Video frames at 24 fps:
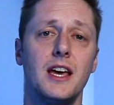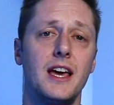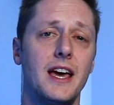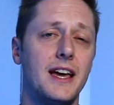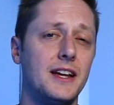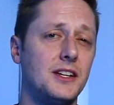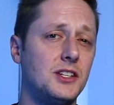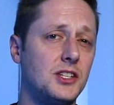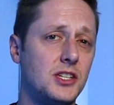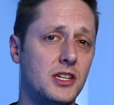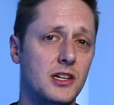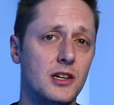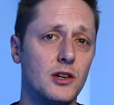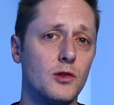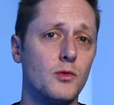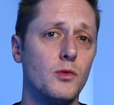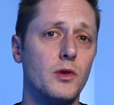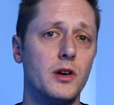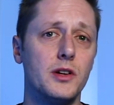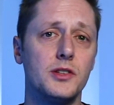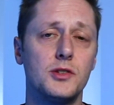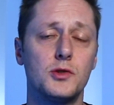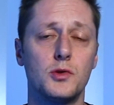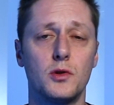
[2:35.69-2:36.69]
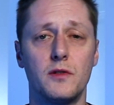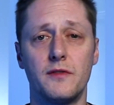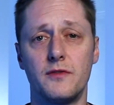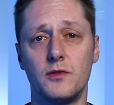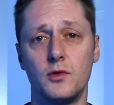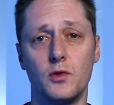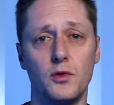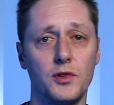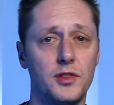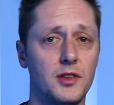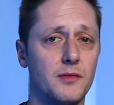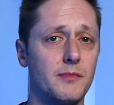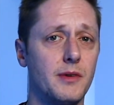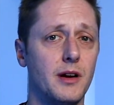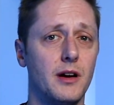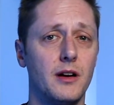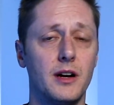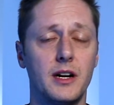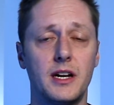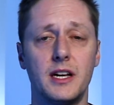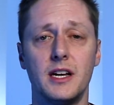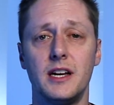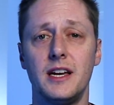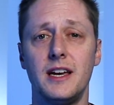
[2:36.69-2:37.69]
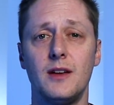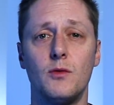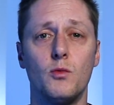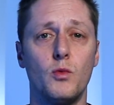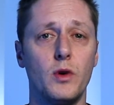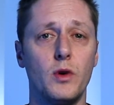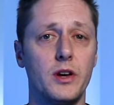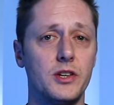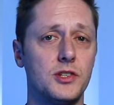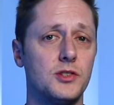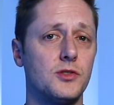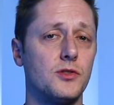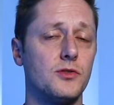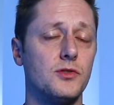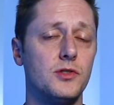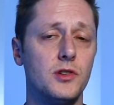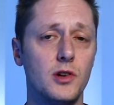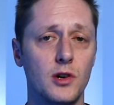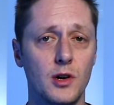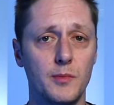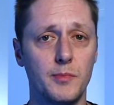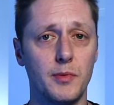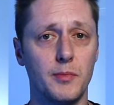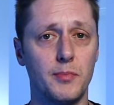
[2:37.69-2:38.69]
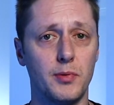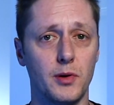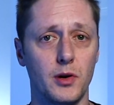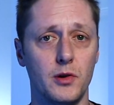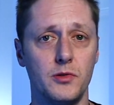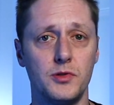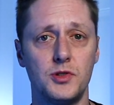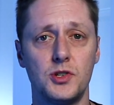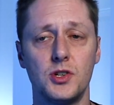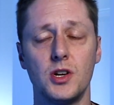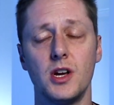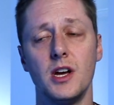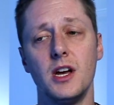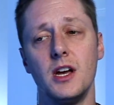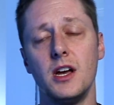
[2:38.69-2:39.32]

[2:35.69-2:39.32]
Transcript: a tier one sort of North America and Western Europe approach,